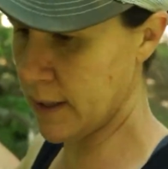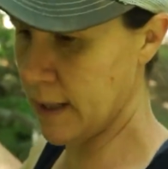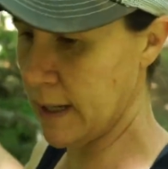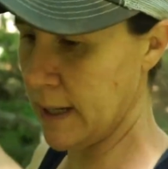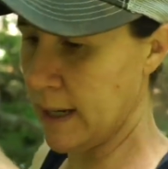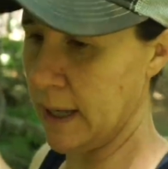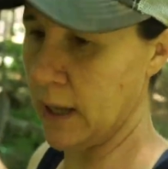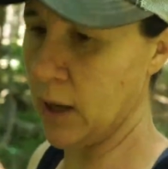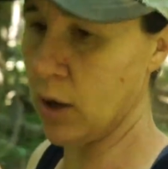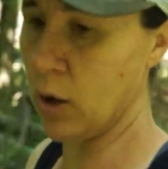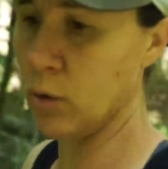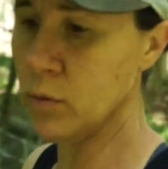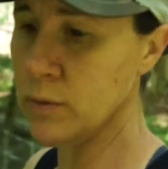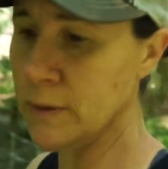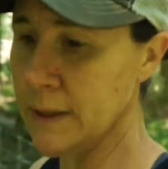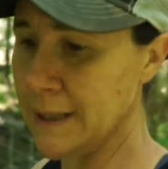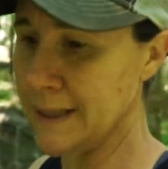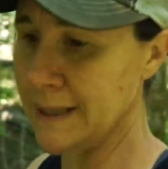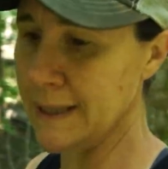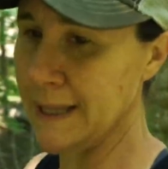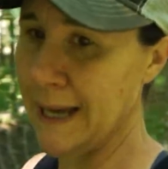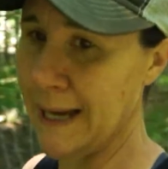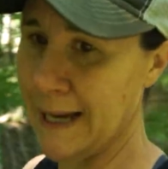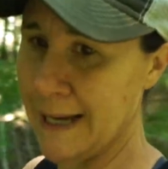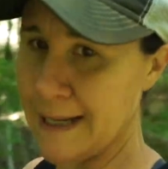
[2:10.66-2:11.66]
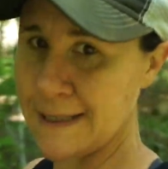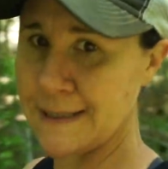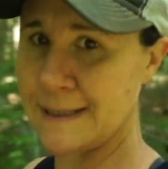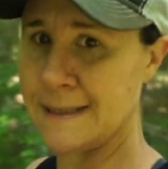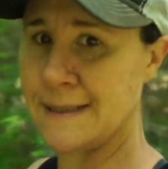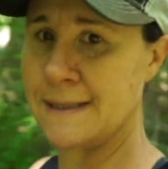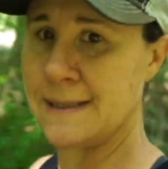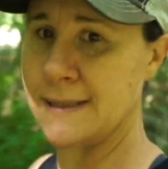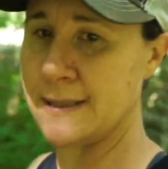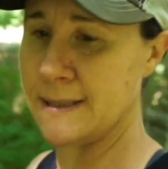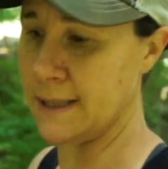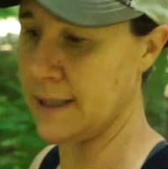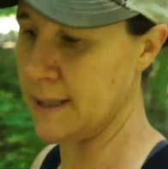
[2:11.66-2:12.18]
netting only
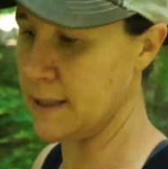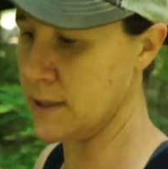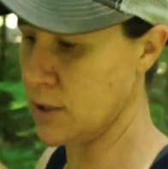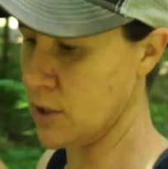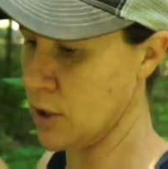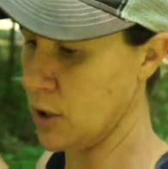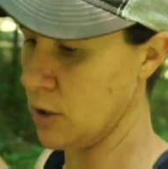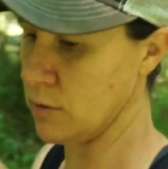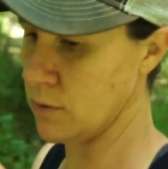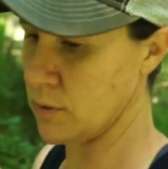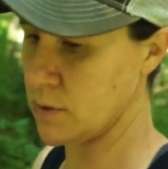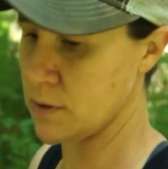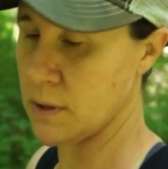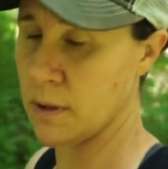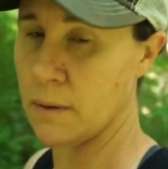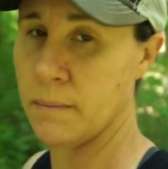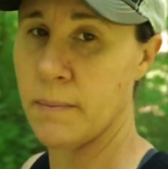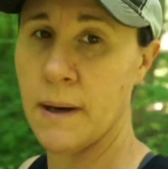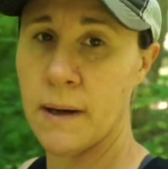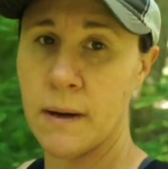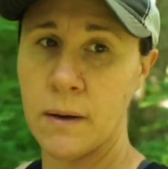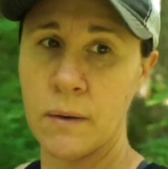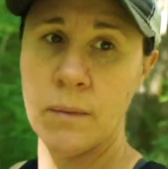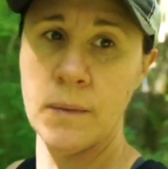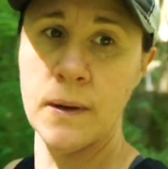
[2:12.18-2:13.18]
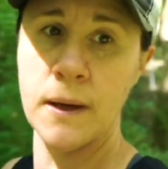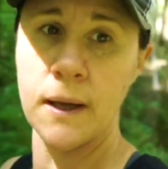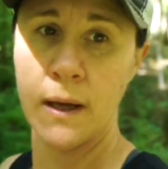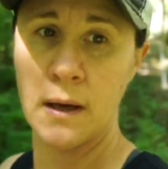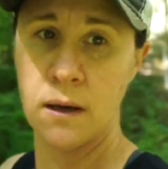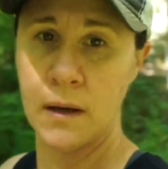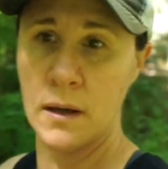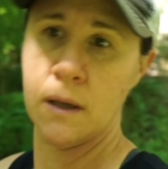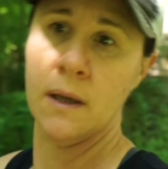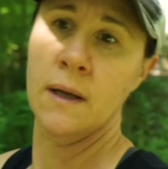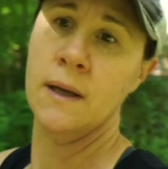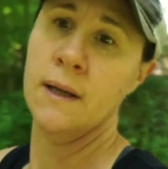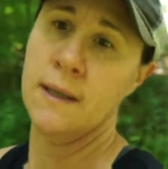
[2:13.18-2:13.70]
lasts these goats about a
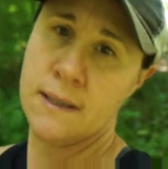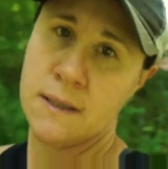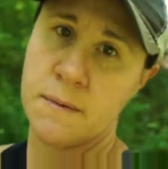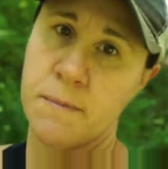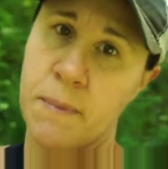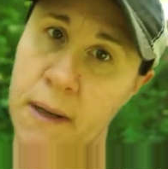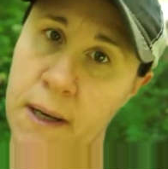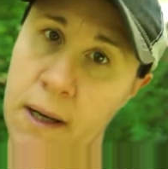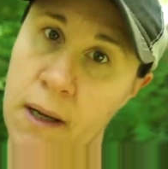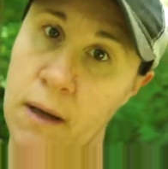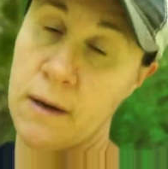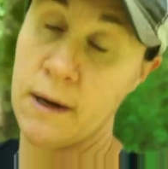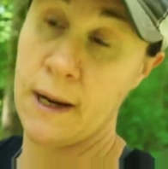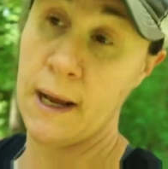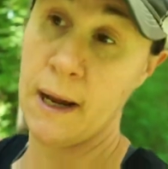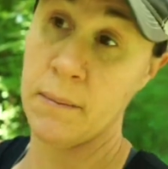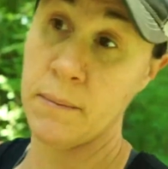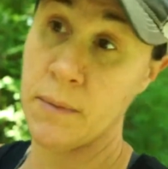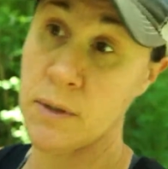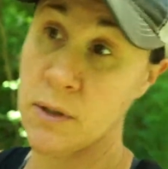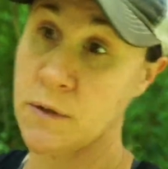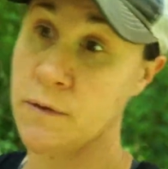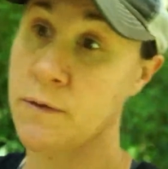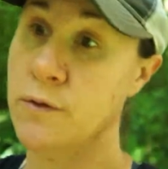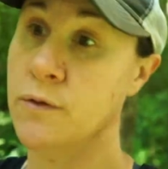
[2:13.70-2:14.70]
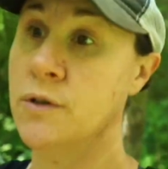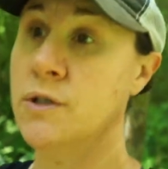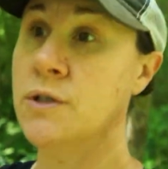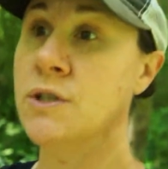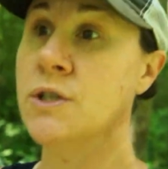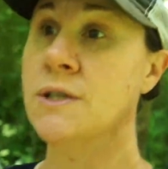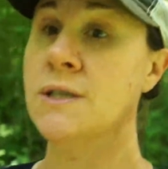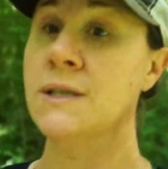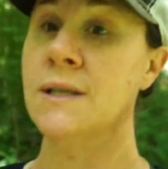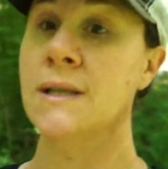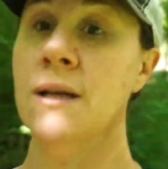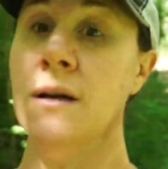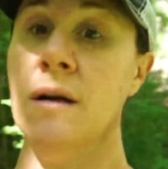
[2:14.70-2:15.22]
week, depending on how much forage
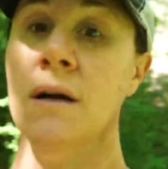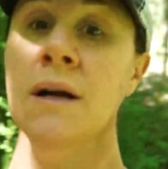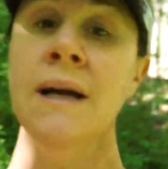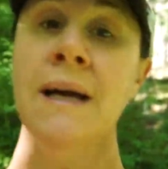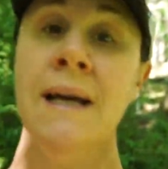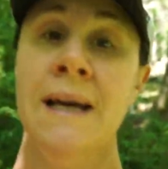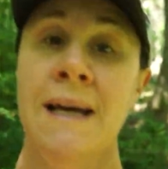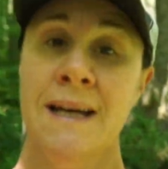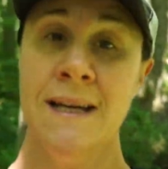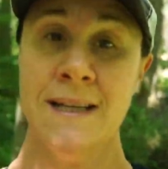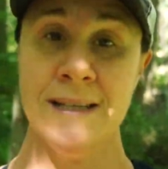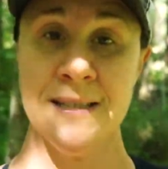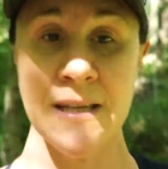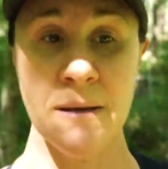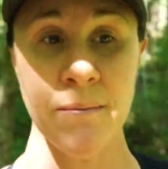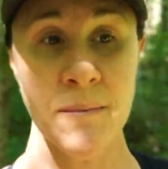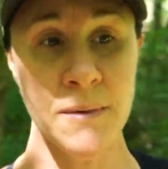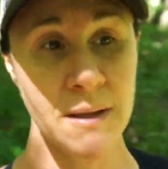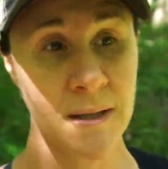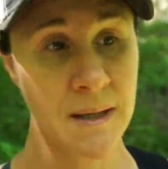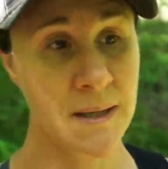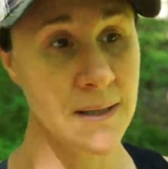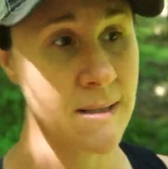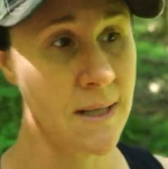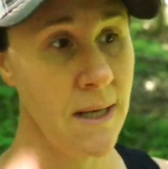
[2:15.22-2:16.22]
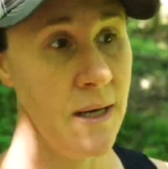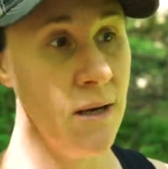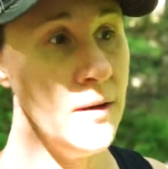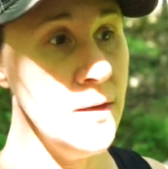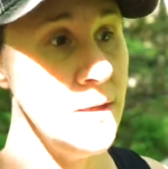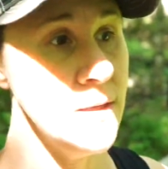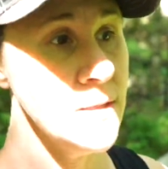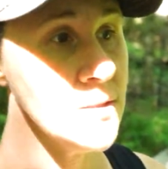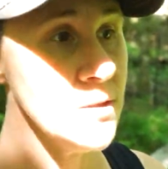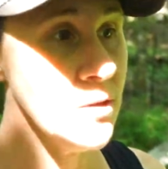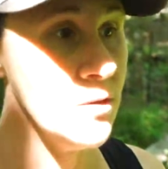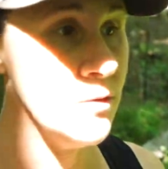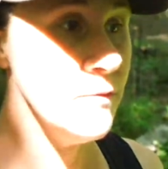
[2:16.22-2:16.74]
is in there. And some of these
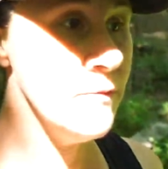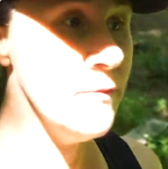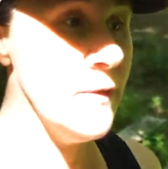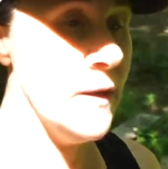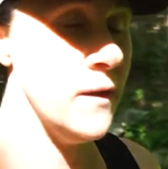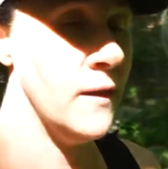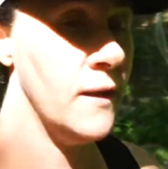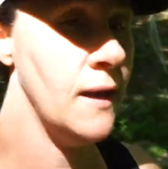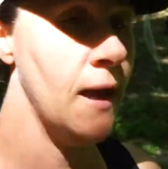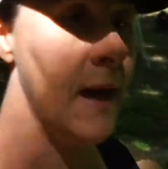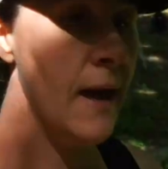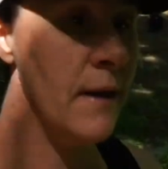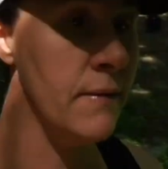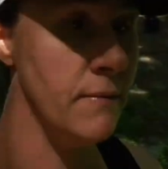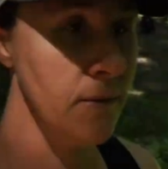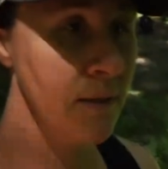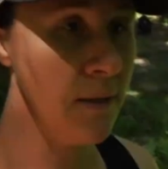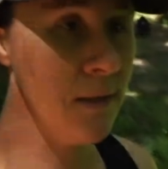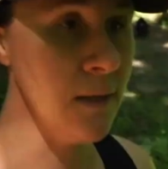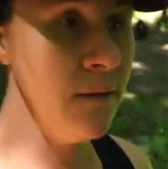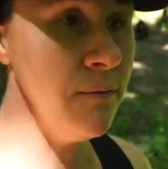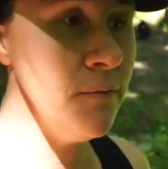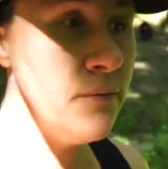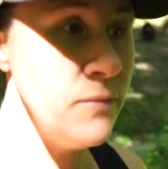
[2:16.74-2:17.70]
areas are very heavily